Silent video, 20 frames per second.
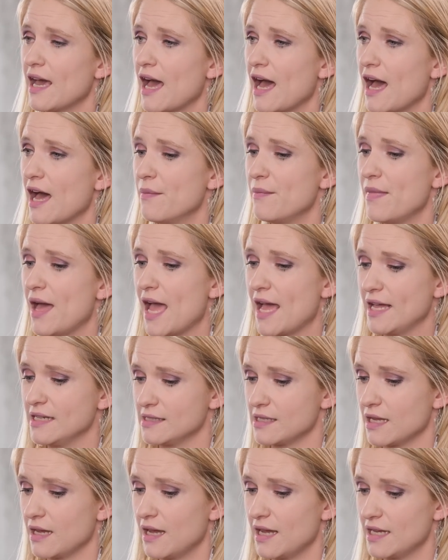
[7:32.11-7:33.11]

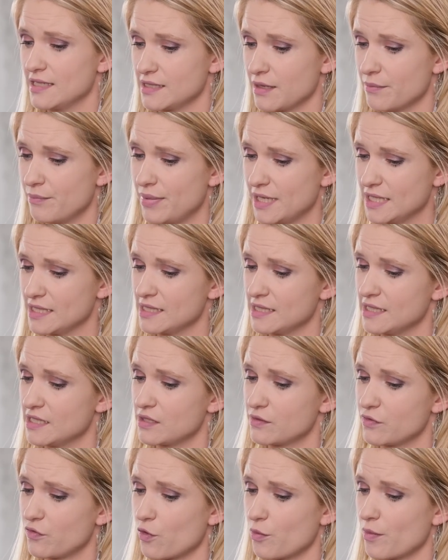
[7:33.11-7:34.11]
as a
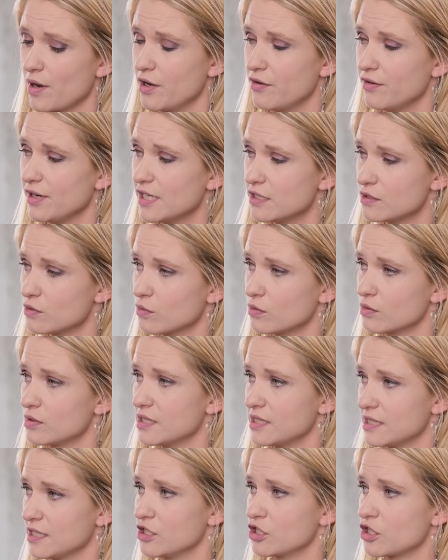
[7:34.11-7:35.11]
business for my
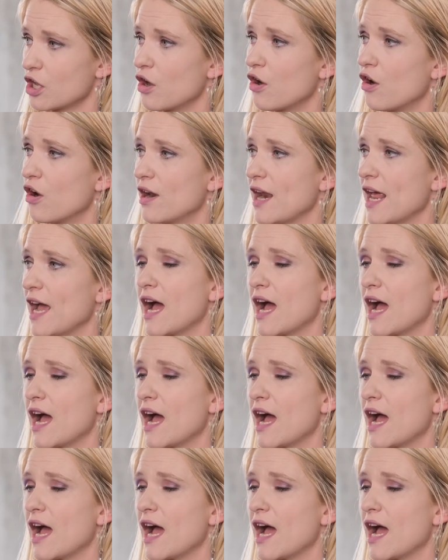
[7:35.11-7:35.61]
resources and so on.